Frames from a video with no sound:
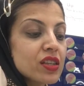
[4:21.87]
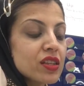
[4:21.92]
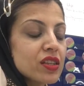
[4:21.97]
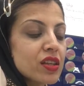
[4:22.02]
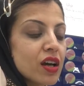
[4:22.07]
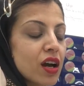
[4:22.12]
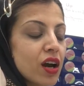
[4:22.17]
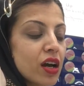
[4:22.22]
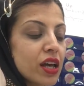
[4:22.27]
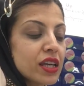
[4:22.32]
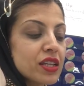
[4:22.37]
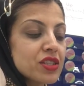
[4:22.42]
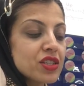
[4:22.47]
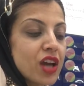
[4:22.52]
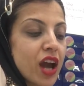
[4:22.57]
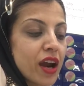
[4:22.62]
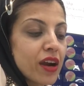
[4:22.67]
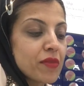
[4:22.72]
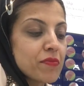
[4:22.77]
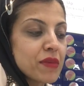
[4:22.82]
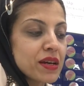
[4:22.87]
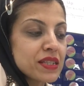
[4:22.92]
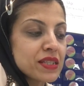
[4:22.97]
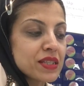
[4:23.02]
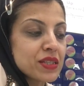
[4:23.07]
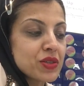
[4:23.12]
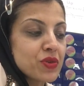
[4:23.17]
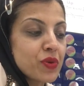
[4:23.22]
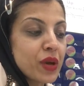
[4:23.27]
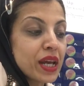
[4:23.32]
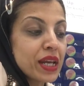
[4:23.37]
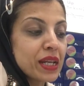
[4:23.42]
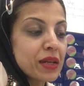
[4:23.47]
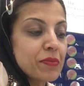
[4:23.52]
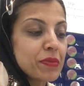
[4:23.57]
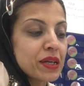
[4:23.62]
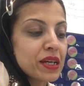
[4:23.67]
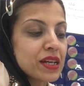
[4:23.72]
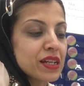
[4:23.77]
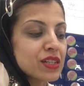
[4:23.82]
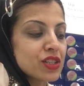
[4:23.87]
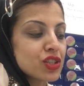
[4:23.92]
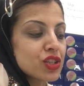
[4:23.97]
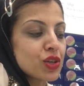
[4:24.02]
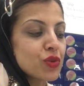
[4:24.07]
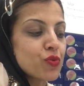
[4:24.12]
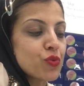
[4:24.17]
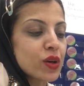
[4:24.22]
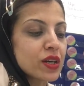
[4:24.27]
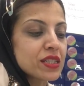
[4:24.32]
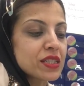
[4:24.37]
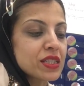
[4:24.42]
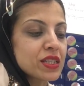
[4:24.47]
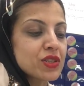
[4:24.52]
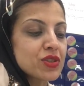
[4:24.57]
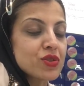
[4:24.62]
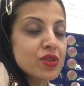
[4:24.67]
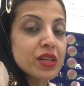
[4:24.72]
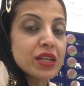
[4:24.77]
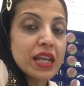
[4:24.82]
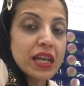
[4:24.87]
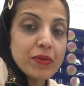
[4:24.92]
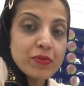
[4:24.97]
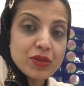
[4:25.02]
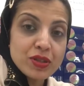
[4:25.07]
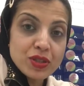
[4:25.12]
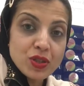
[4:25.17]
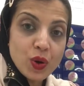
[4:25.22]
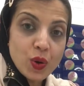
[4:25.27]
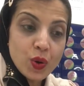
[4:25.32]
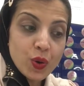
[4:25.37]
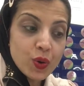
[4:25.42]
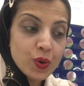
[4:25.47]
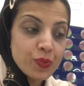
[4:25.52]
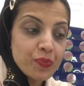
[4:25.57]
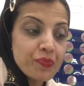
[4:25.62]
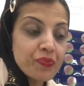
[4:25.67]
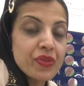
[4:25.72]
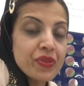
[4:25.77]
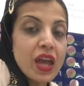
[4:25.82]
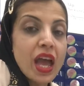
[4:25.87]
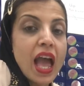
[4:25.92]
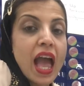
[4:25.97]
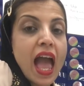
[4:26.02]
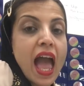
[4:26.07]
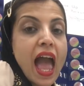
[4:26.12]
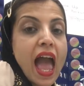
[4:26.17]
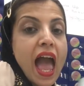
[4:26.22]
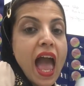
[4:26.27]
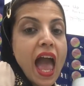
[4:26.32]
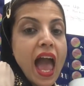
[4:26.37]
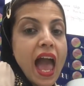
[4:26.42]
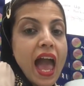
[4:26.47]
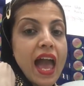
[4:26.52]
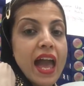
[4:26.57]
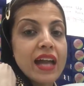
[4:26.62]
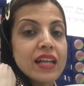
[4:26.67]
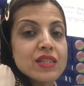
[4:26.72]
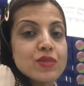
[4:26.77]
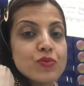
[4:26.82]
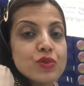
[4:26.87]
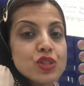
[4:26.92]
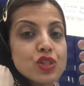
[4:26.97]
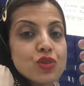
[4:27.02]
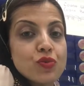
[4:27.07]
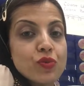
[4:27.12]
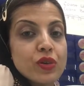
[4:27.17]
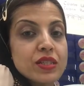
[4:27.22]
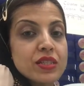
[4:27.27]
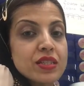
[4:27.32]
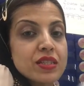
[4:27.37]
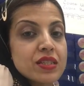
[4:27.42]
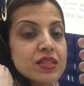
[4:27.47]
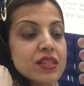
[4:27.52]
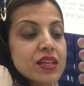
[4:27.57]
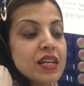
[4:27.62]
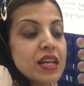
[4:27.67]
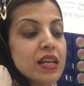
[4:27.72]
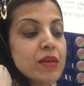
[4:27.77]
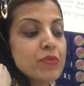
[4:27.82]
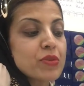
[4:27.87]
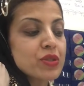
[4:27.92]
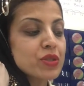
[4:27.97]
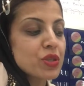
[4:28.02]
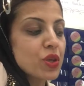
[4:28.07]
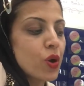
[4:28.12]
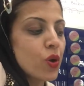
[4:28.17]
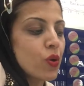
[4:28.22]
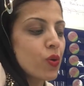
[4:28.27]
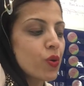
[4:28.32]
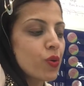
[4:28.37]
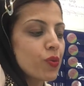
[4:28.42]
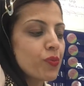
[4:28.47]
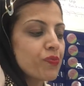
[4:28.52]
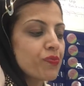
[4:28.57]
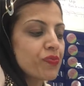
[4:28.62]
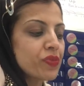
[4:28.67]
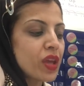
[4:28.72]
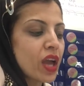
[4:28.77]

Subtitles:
the entire mess is created because she runs into the neighbor's home. And when she runs into the neighbor's home,